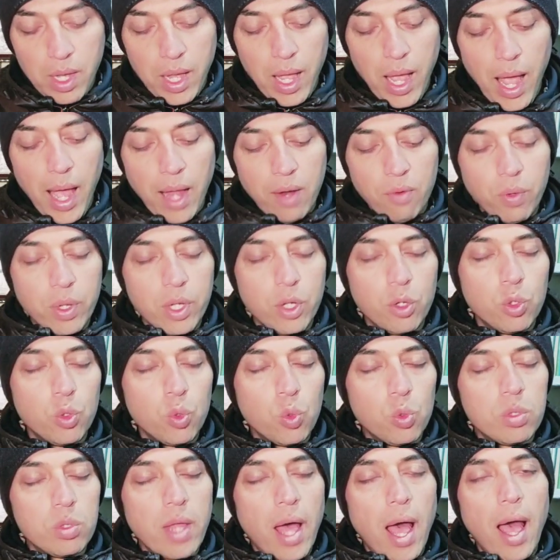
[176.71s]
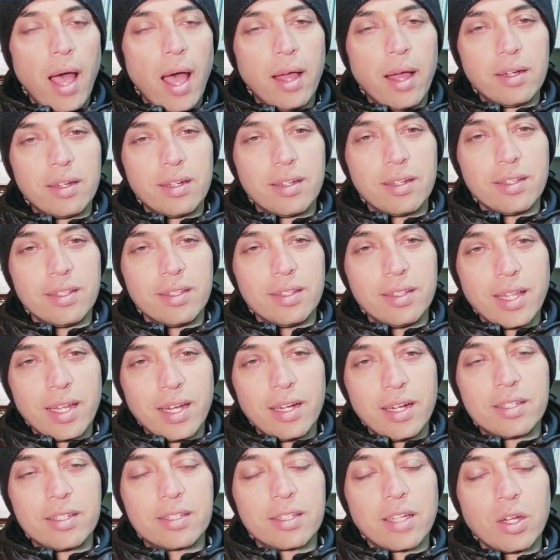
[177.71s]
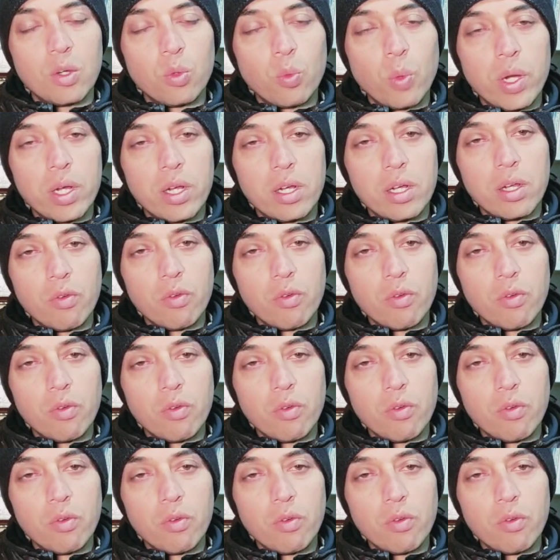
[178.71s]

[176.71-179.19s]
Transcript: And when you do that, then it is conveyed in a